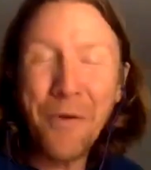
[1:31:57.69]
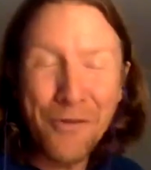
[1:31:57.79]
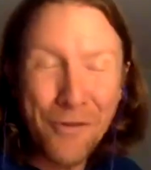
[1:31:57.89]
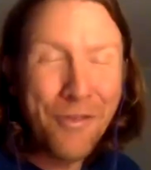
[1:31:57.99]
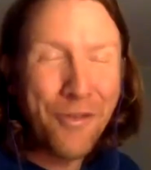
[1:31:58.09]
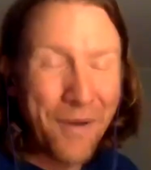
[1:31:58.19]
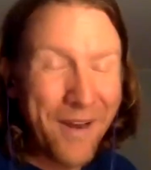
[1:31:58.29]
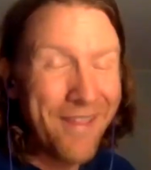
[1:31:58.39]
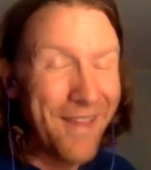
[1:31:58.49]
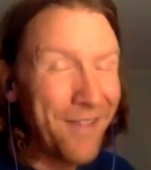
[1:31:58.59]
weren't used to it.
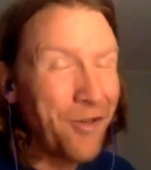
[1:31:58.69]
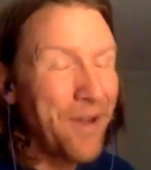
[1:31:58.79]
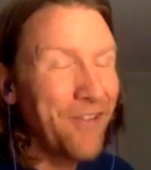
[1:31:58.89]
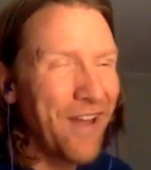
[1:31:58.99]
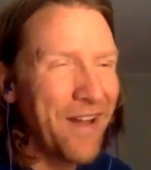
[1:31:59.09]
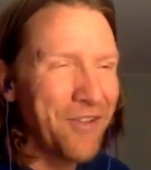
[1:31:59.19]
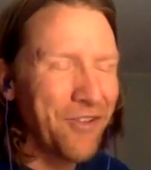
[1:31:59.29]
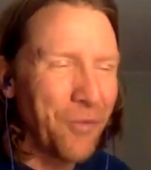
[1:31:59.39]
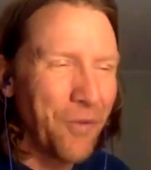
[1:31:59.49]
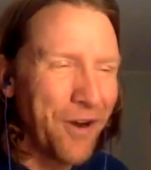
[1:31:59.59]
It's quite
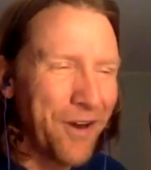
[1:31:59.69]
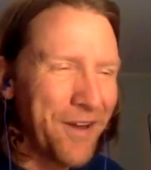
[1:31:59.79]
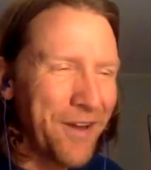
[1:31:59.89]
challenging work